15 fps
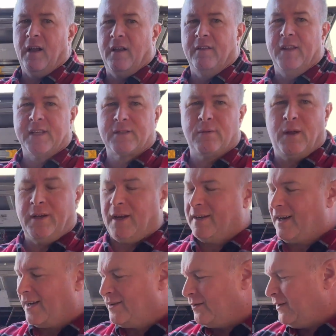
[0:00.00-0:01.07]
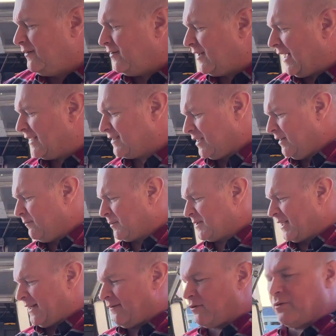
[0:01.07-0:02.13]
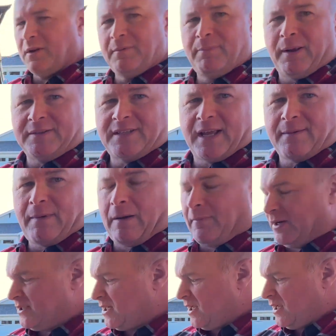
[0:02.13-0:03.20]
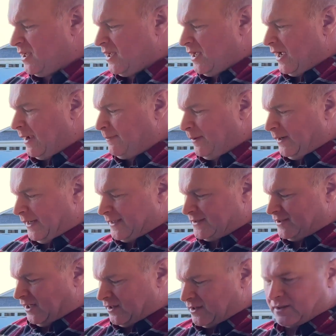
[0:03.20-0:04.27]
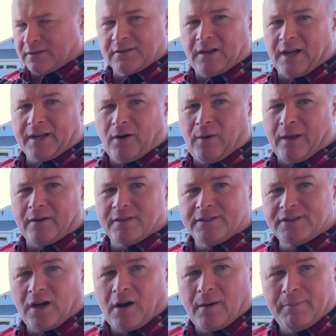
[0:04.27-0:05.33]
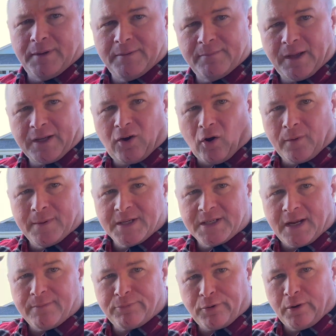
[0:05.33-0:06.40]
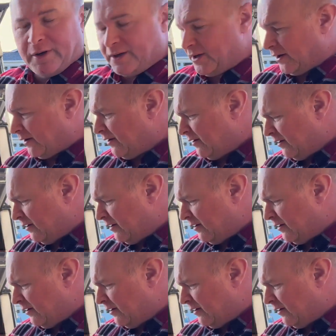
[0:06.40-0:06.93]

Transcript: This one, I don't even latch any of them because I never really take them out much. I put like junk, I go out on a job and my garbage, I throw it in here.